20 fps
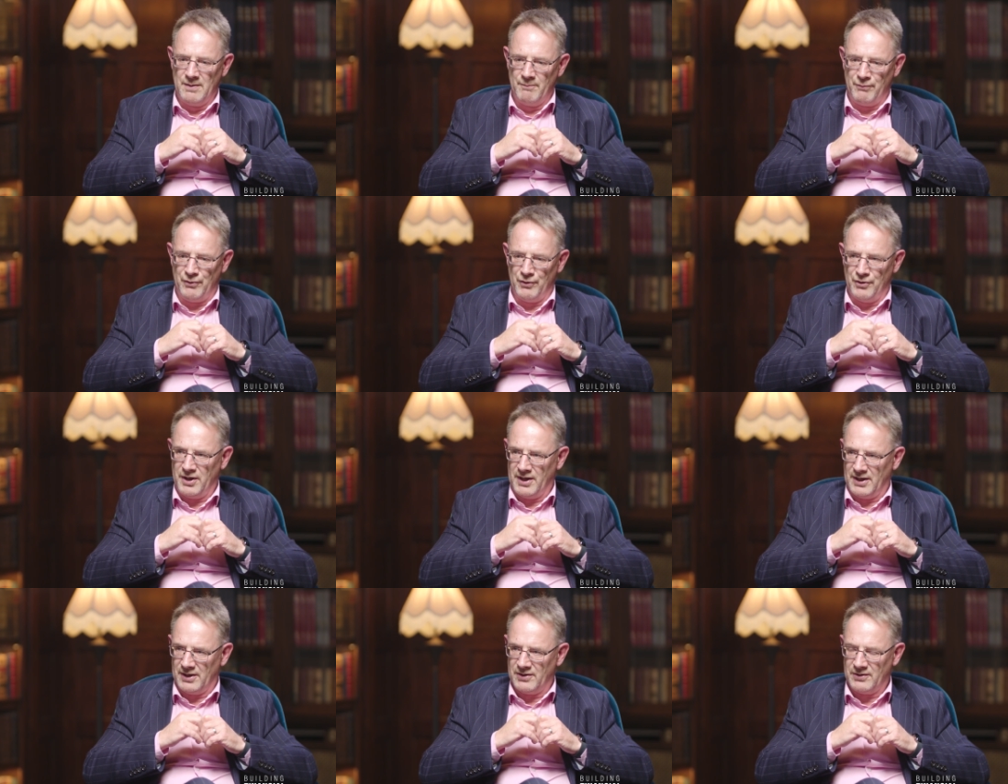
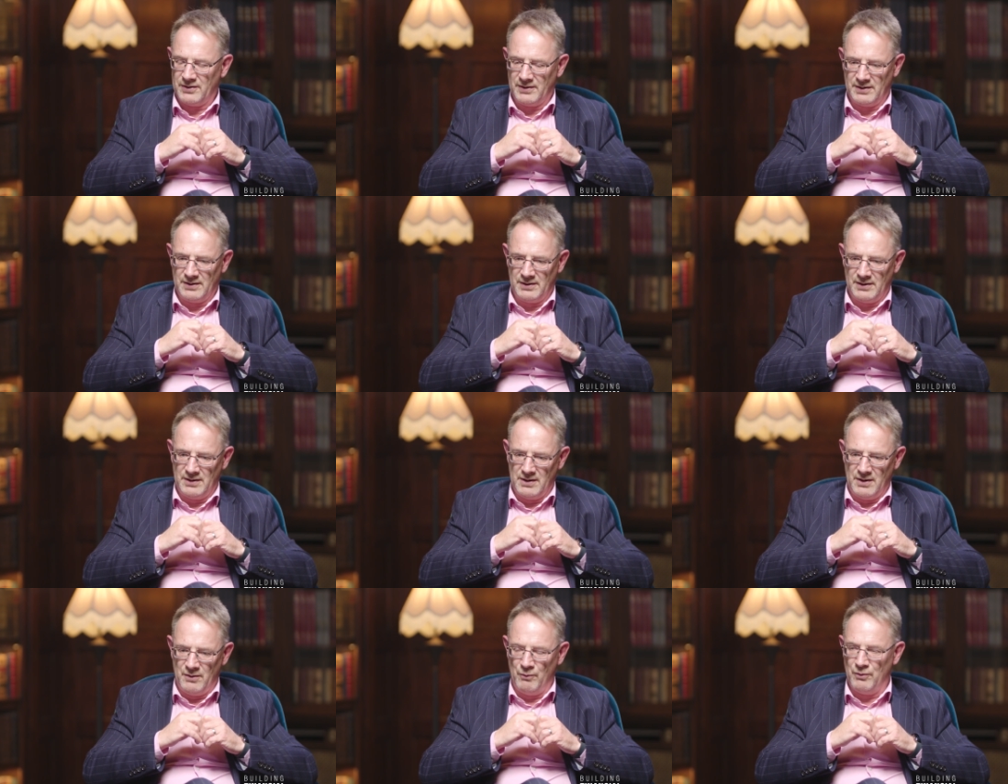predict
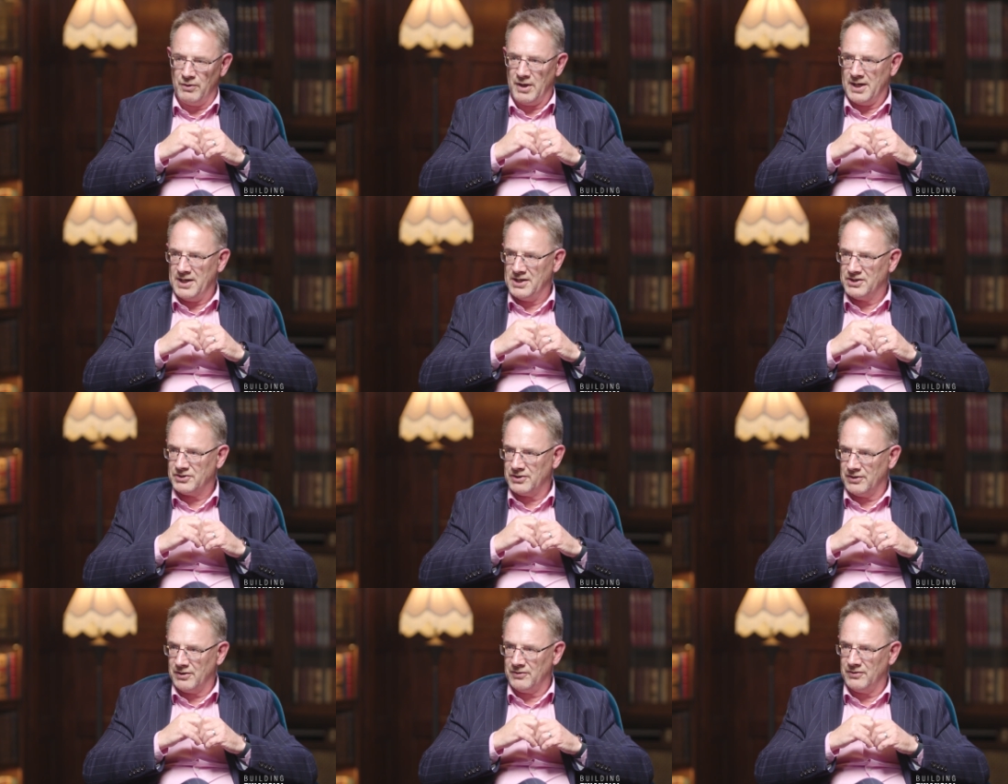with any
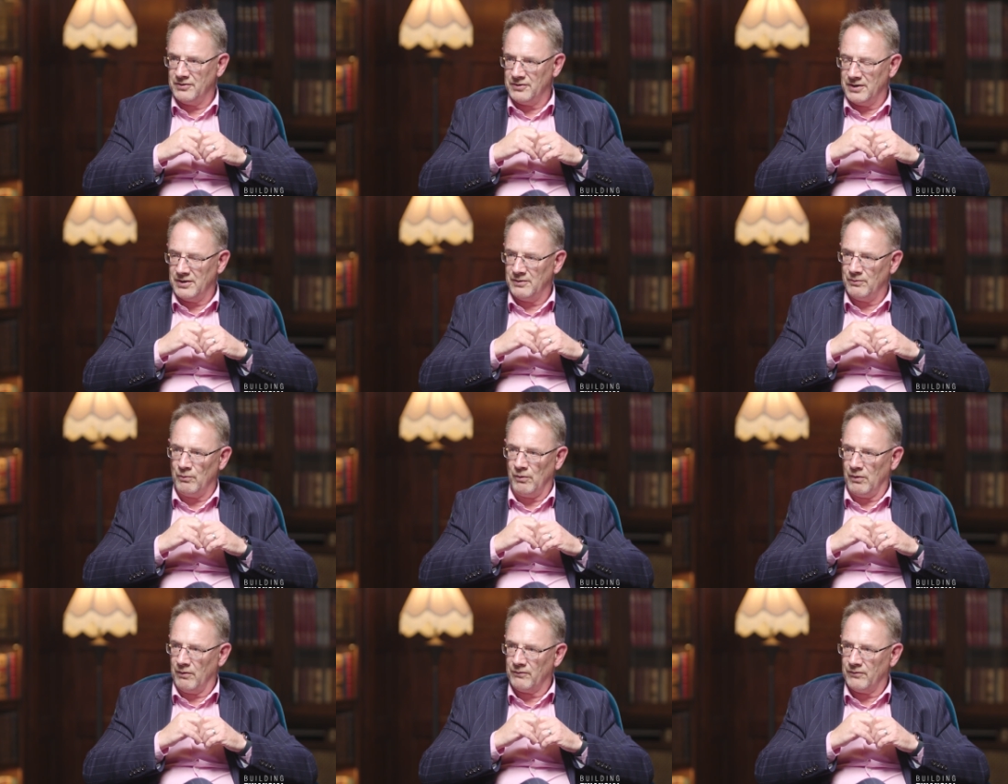certainty
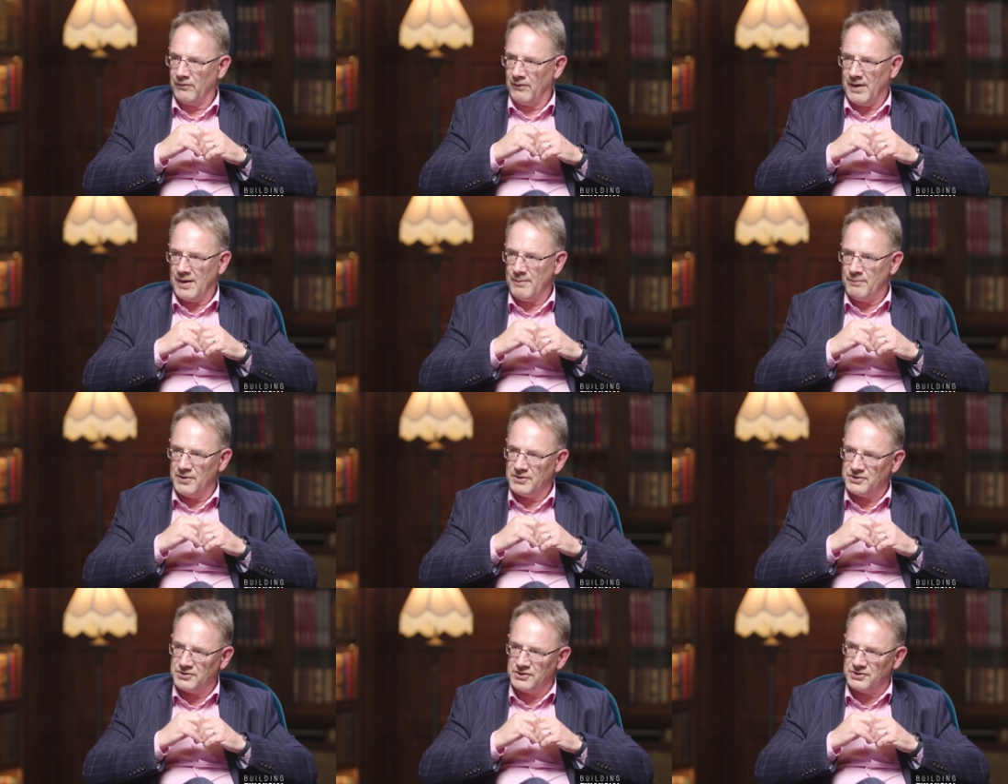what their
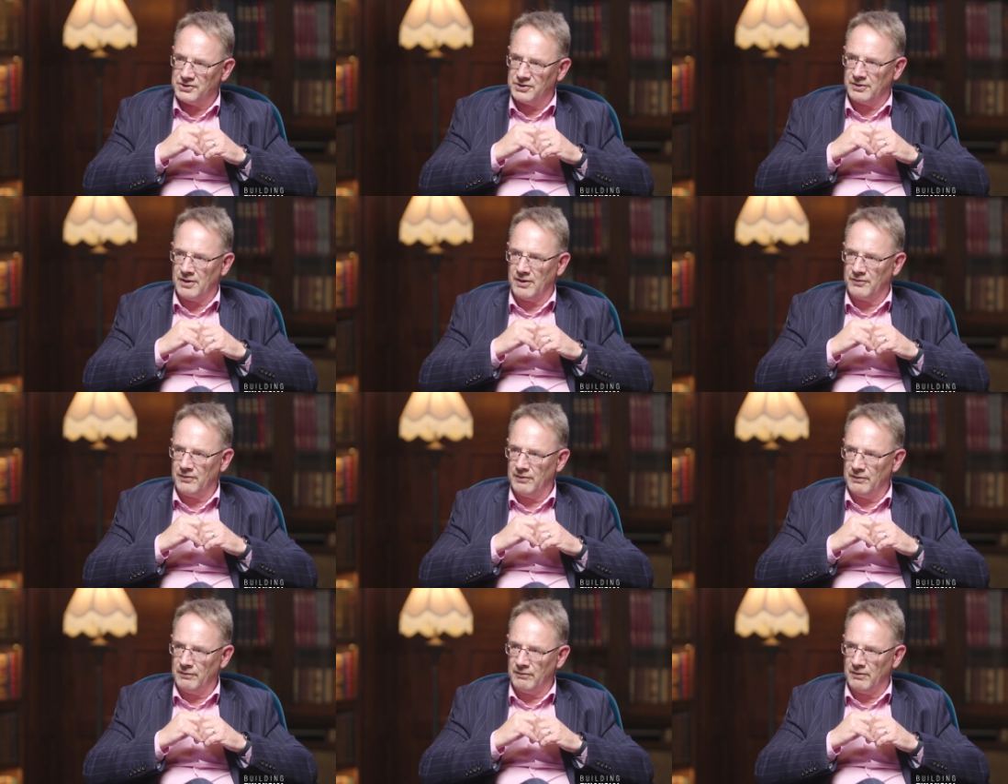business is going
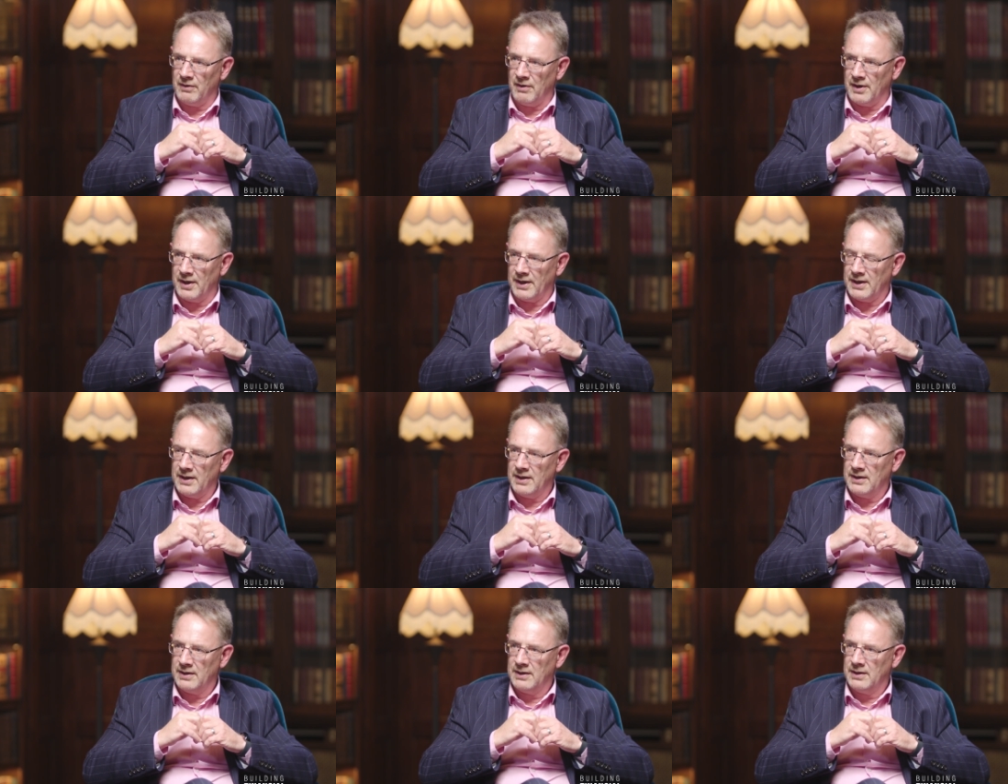to look
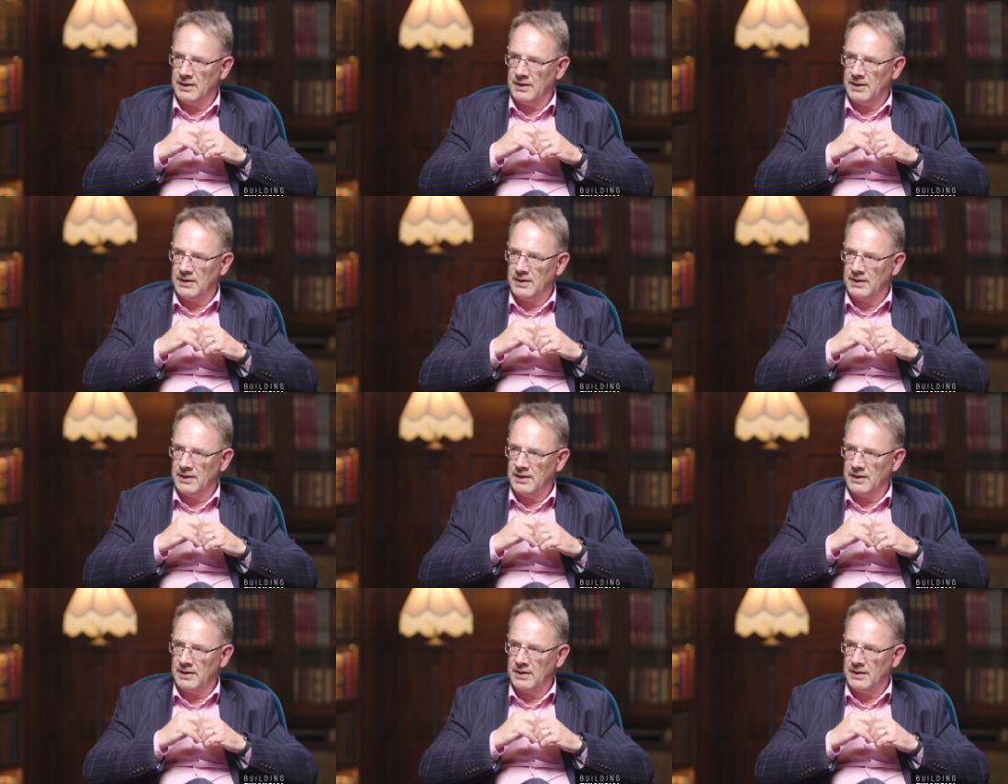like